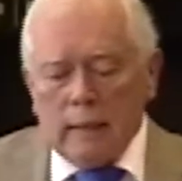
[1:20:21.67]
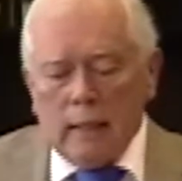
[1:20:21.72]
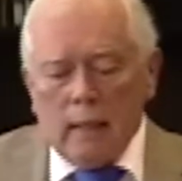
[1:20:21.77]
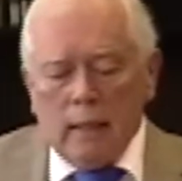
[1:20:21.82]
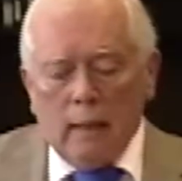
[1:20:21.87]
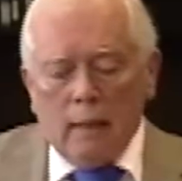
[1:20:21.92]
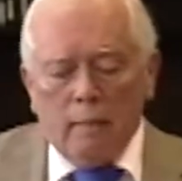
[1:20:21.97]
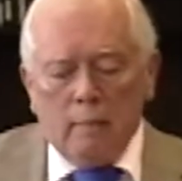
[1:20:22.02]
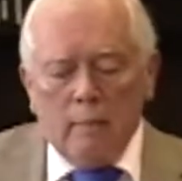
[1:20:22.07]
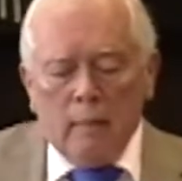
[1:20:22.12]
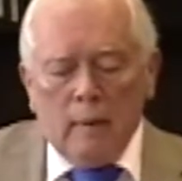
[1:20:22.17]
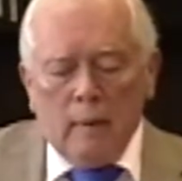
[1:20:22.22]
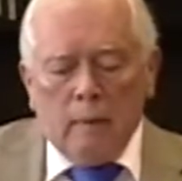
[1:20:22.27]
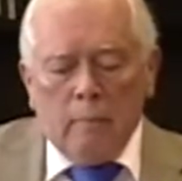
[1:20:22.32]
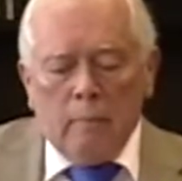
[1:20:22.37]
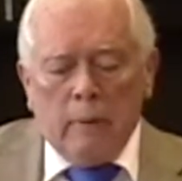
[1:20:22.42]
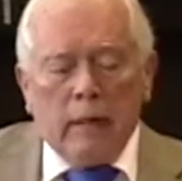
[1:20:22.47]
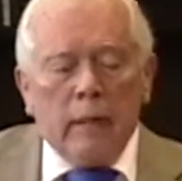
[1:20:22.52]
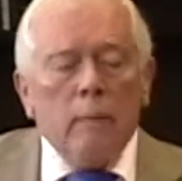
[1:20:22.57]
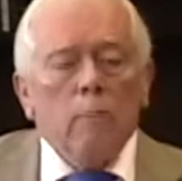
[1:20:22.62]
Uh,
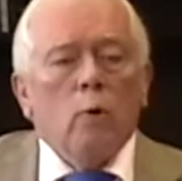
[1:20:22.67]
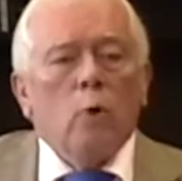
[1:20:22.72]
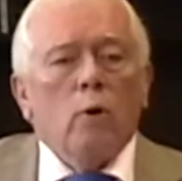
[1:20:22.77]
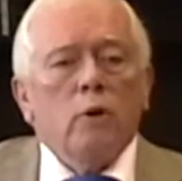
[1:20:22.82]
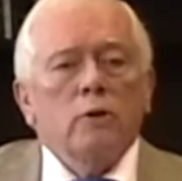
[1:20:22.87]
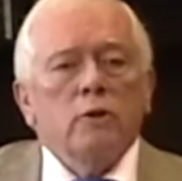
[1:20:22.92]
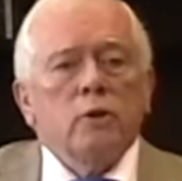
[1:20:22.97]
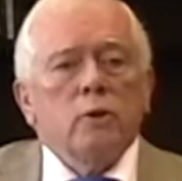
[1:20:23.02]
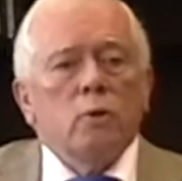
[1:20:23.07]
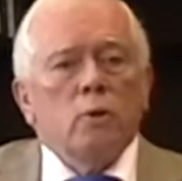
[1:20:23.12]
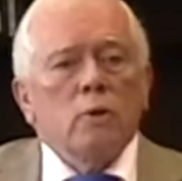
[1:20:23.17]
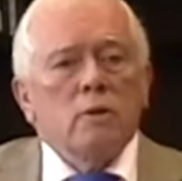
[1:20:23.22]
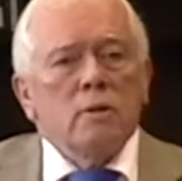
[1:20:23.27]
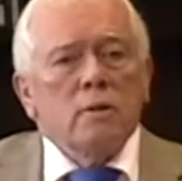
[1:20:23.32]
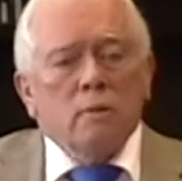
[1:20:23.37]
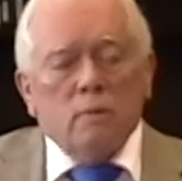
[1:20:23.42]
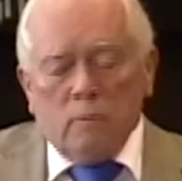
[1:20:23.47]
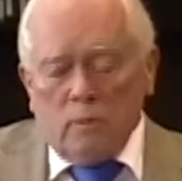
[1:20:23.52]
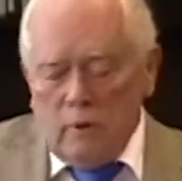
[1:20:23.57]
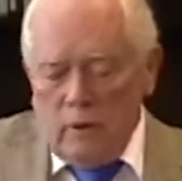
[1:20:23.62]
Billy Morris, of course,
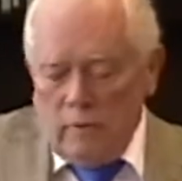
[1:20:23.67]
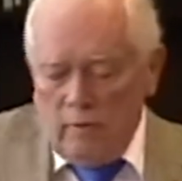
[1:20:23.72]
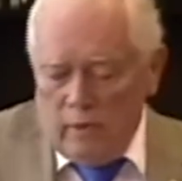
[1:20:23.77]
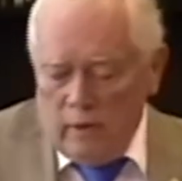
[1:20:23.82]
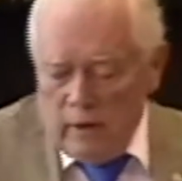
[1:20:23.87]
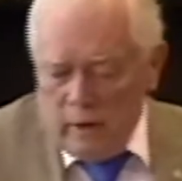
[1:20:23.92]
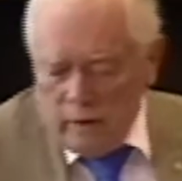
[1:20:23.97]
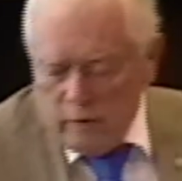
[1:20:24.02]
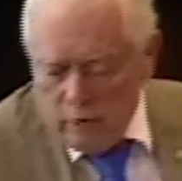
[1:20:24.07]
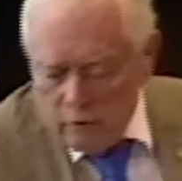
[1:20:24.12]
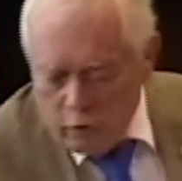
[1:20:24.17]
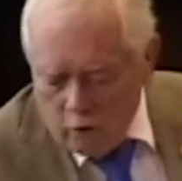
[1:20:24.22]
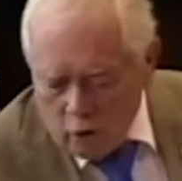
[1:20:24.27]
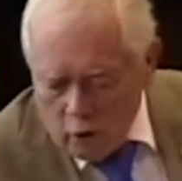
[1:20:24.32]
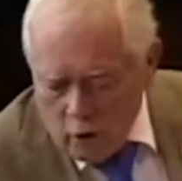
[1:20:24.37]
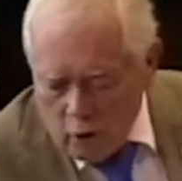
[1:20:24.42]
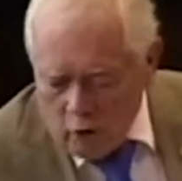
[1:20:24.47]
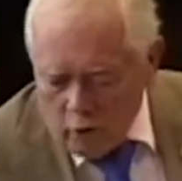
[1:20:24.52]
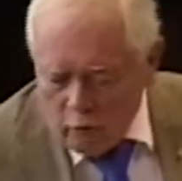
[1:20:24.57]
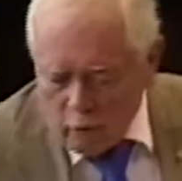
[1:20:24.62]
invented the
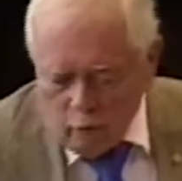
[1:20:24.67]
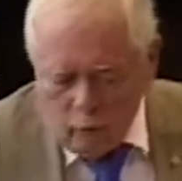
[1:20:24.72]
jars,